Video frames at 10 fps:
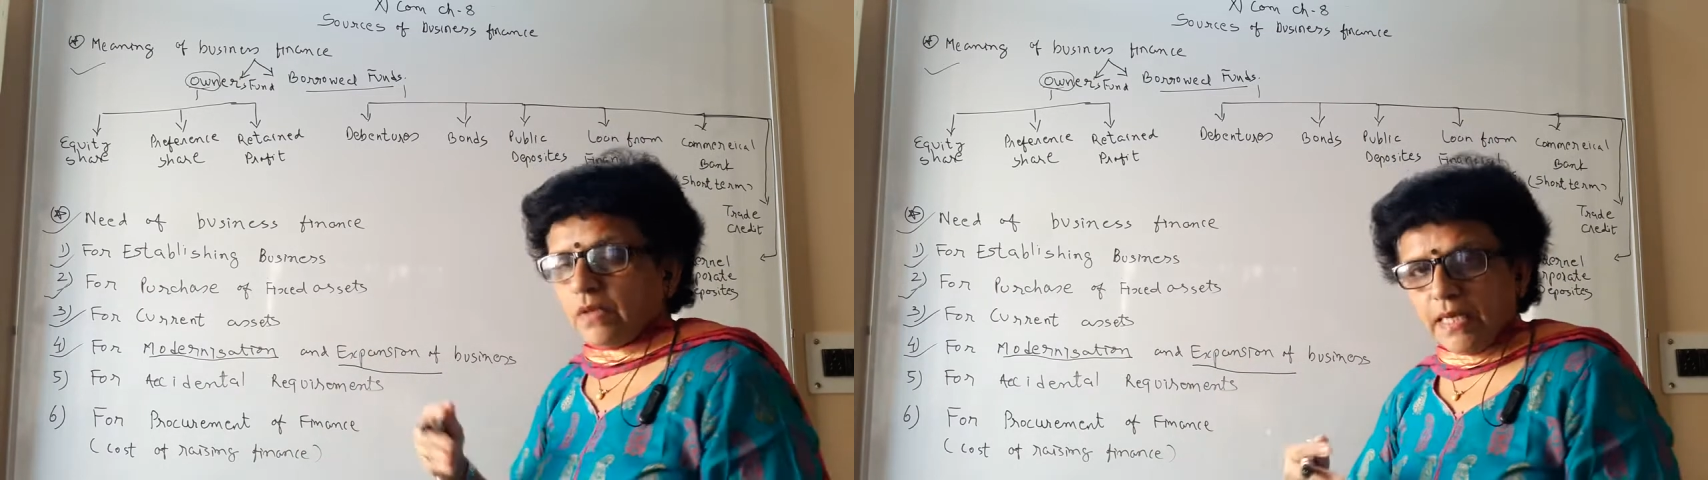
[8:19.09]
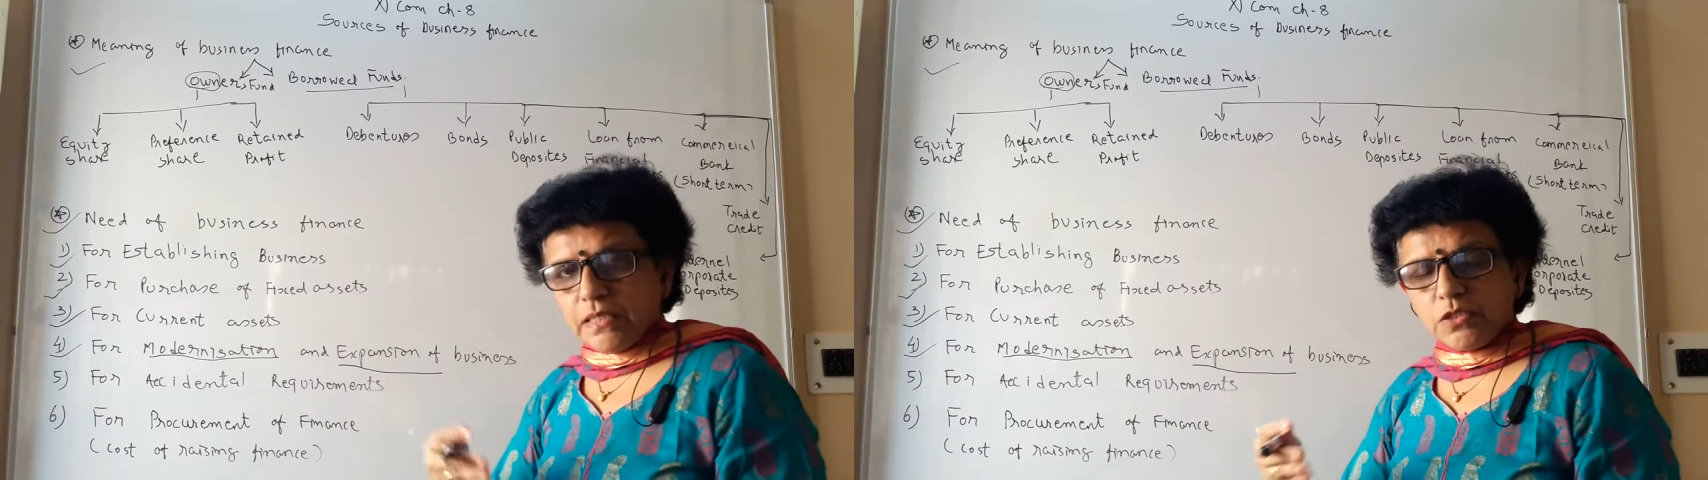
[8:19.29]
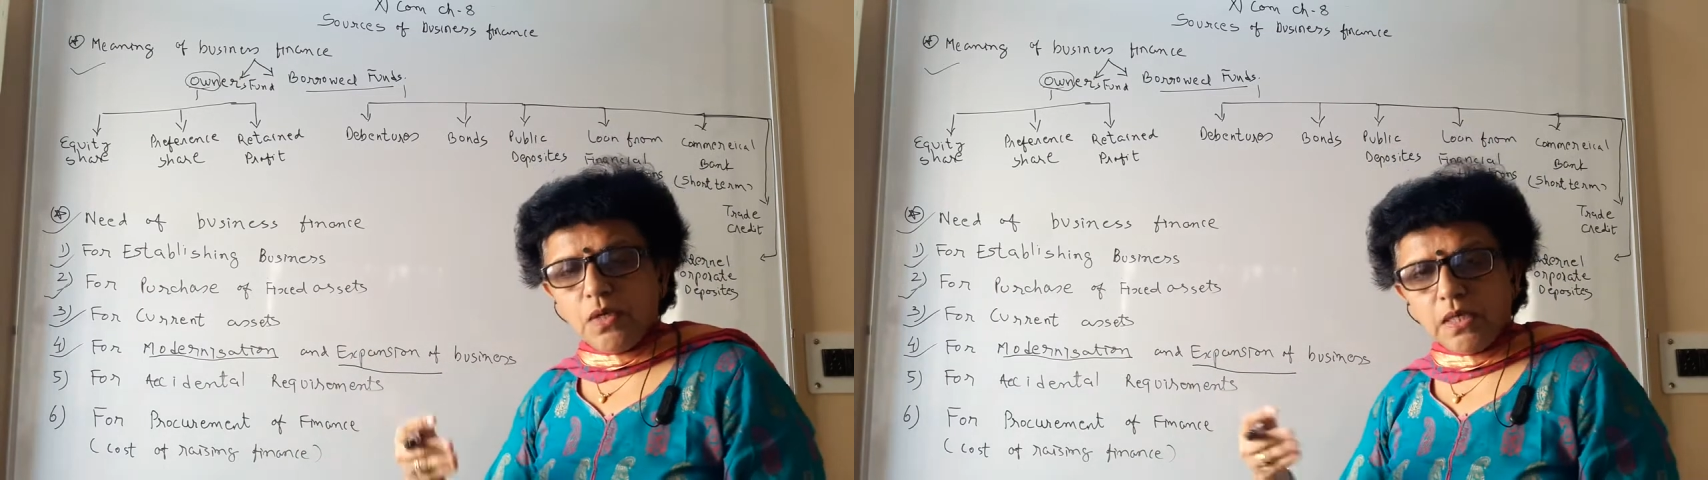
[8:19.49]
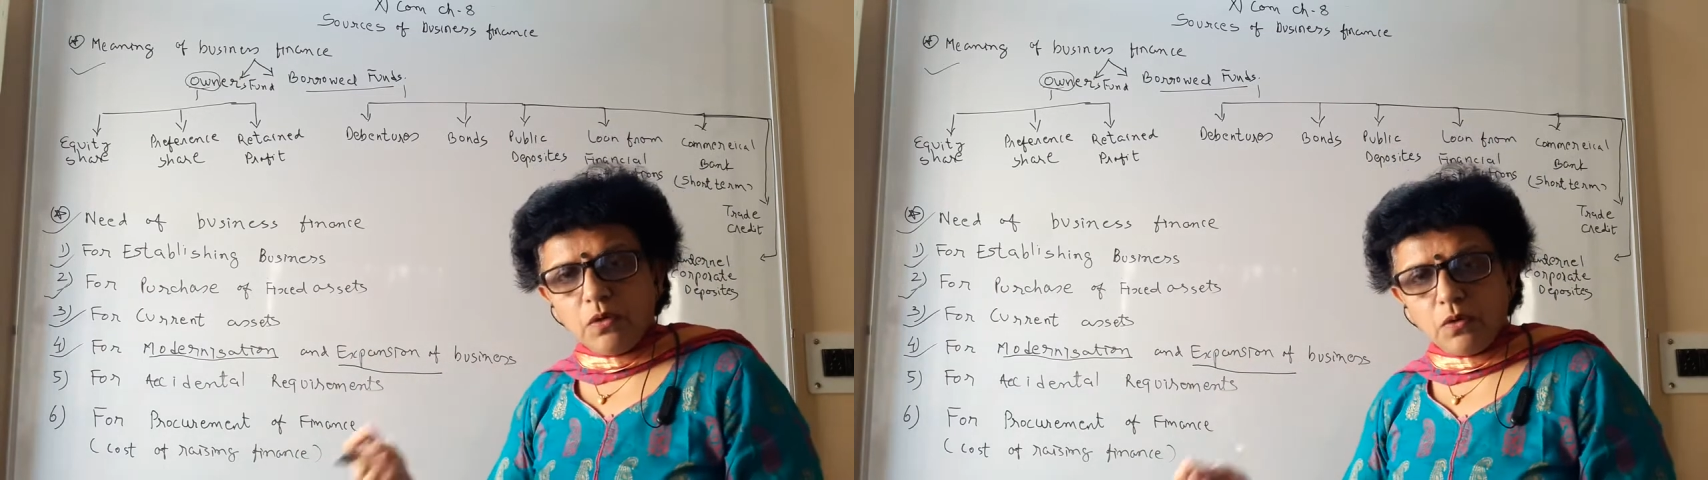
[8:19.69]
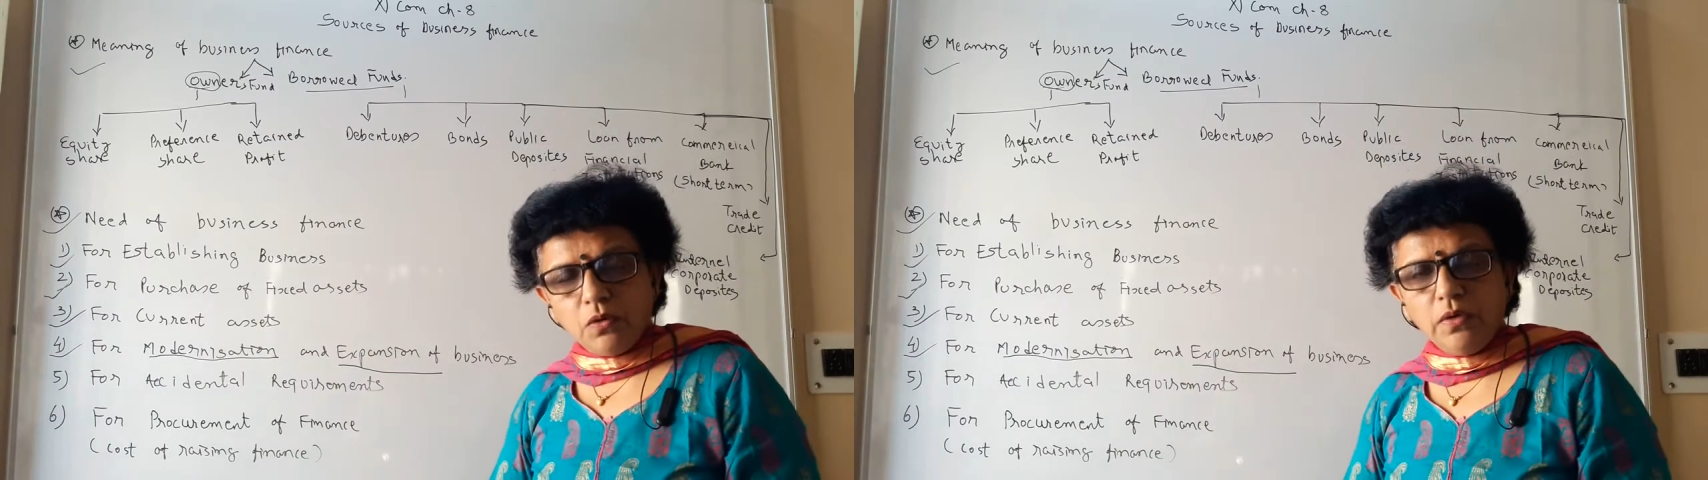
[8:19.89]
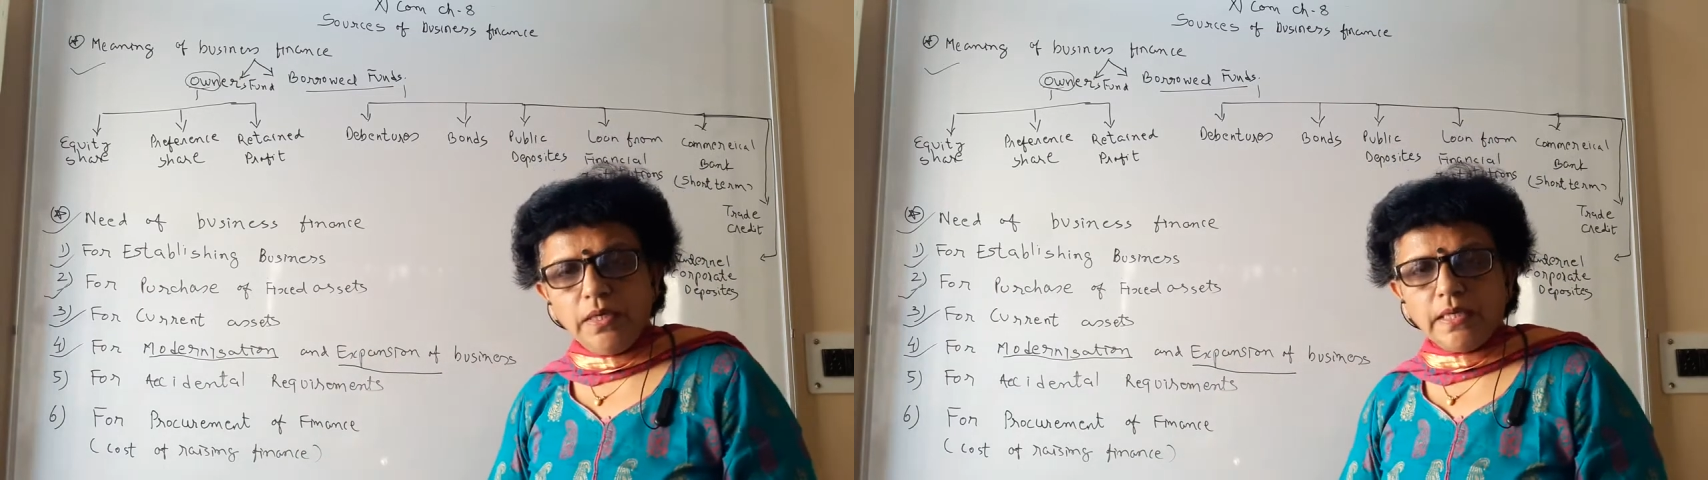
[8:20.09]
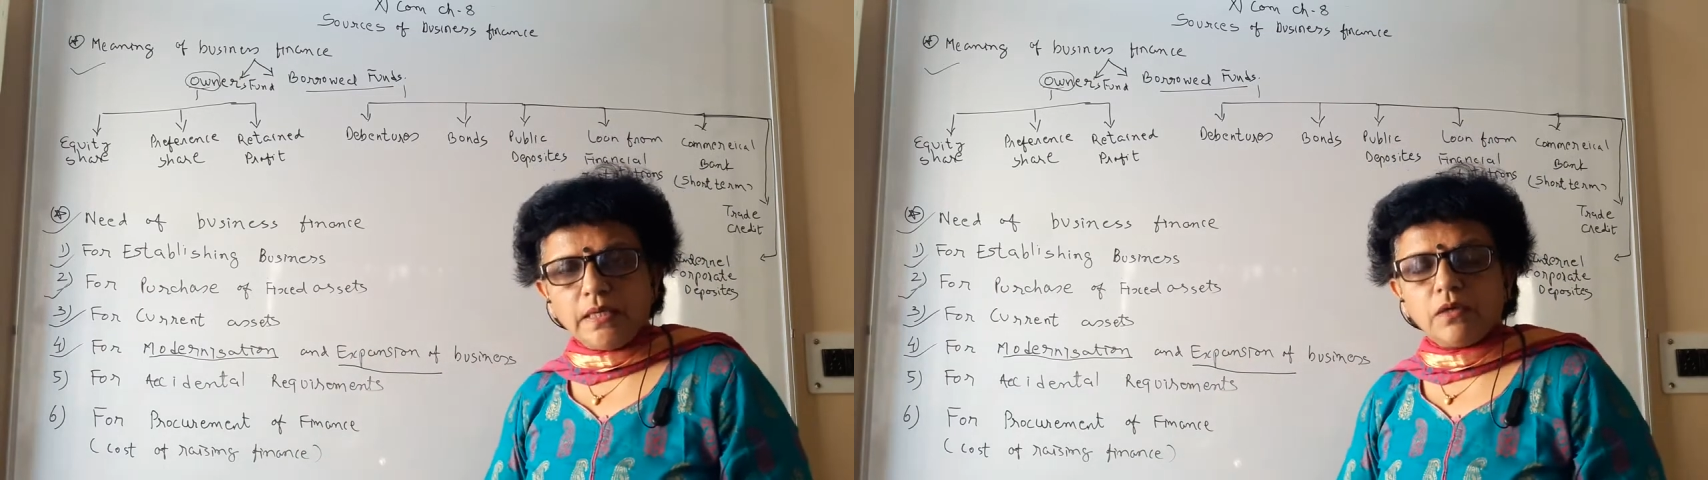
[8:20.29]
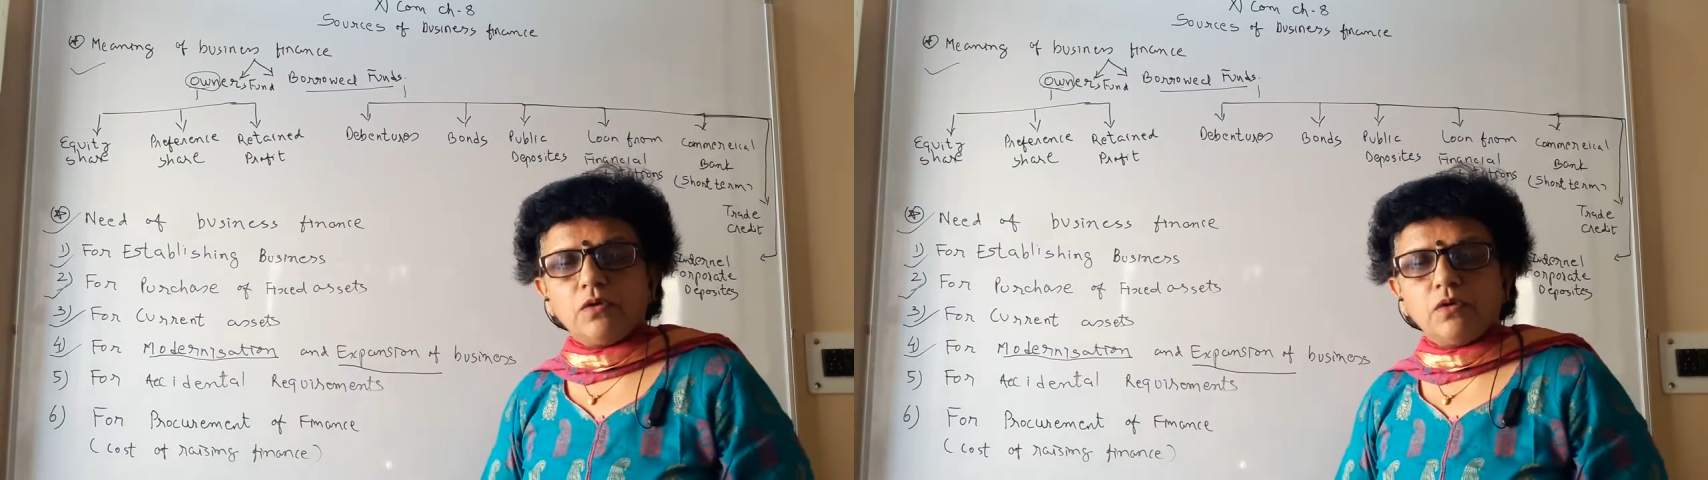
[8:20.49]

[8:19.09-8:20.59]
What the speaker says: As you are growing,